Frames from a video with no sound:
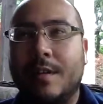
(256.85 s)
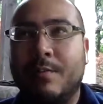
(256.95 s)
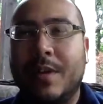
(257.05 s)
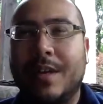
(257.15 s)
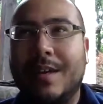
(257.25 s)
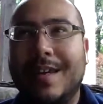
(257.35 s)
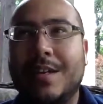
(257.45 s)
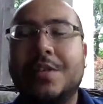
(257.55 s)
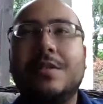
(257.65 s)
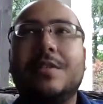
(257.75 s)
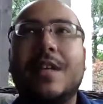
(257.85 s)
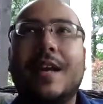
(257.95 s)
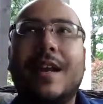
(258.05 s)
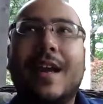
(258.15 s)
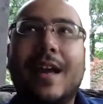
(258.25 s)
big issues that
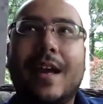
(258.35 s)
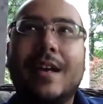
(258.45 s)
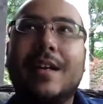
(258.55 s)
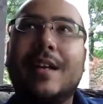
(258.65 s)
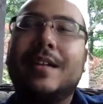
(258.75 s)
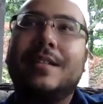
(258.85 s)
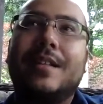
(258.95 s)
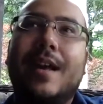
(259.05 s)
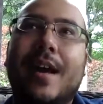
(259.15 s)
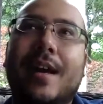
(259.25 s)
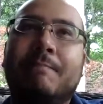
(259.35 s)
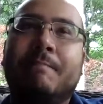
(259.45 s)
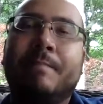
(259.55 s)
it had is that